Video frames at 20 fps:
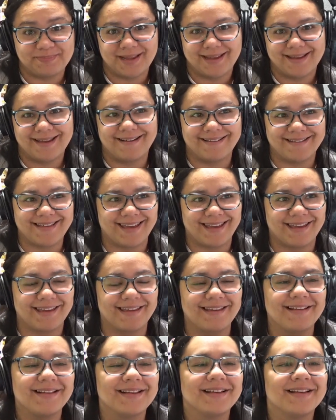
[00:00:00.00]

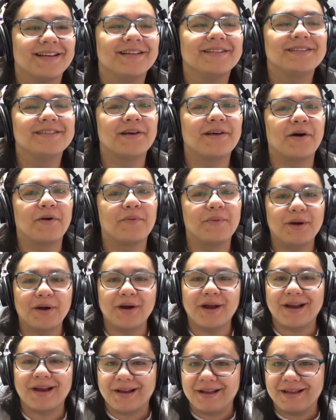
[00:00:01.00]
Okay, so
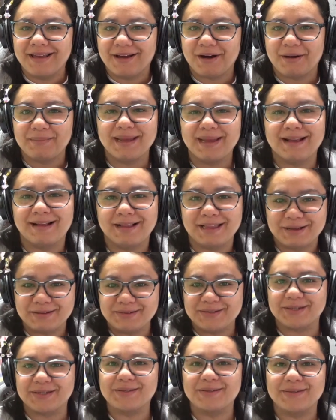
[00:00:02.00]
we're coming
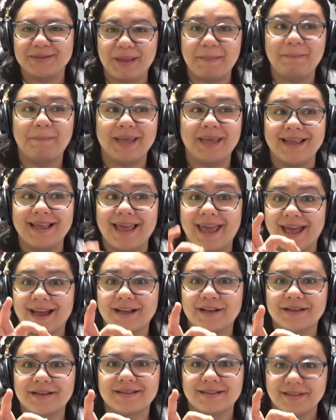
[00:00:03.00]
closer to them being,
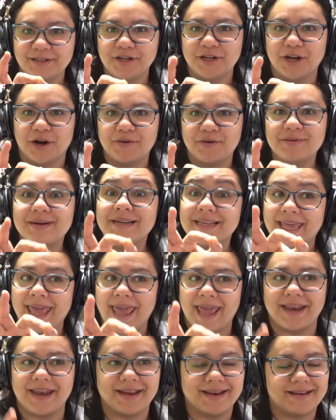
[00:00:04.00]

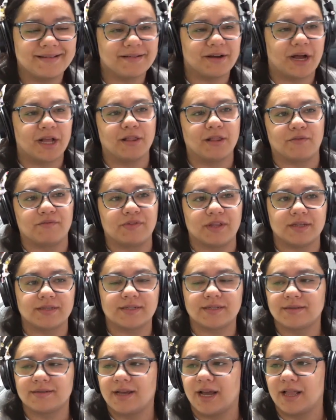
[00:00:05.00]
canon. I love
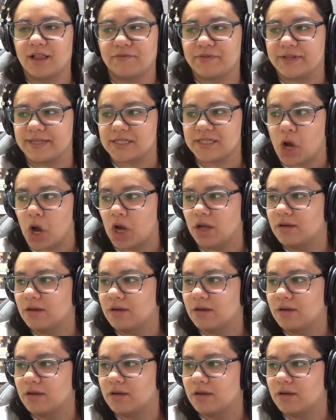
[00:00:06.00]
this. I love this song.